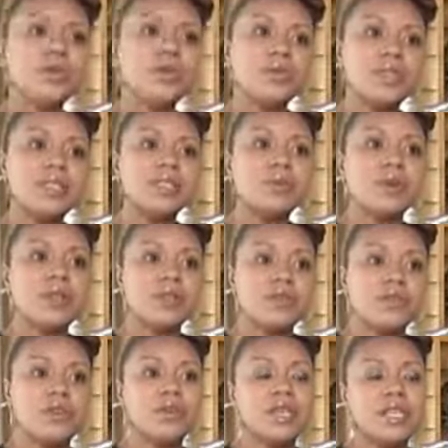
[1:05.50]
know, this is one
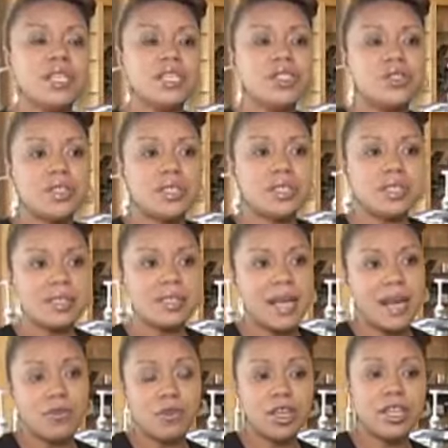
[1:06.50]
of the few industries that's
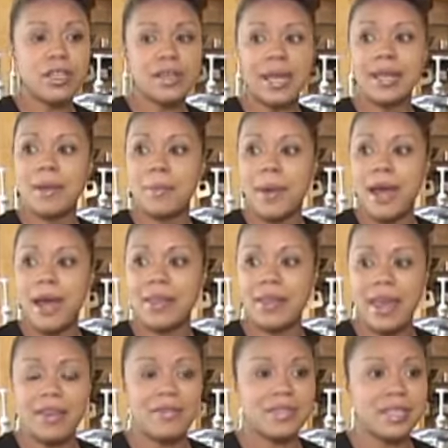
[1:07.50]
not regulated
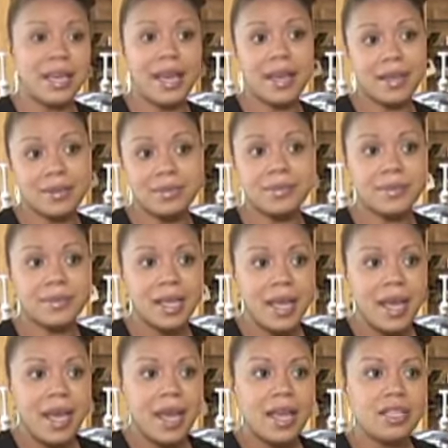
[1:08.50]
by the FDA.
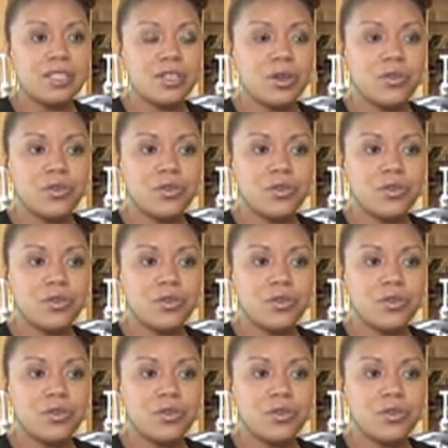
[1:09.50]
And so